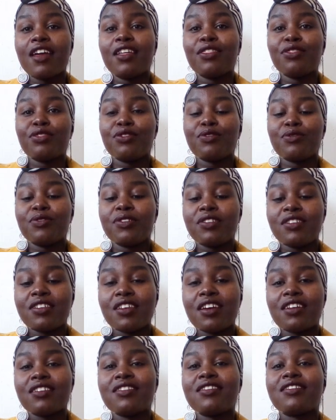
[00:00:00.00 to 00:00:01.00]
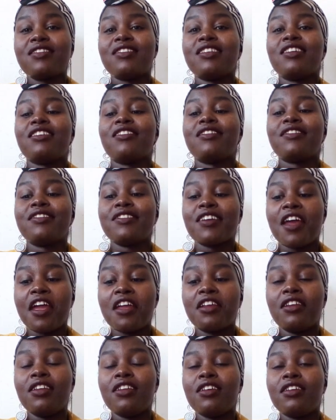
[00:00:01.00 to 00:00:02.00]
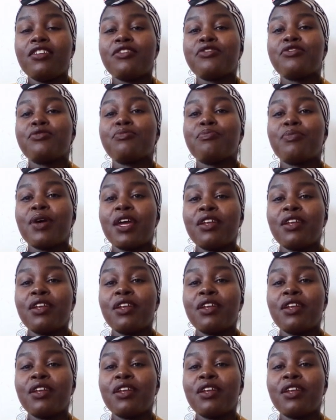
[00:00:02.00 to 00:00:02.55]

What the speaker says: enthusiastic Chinese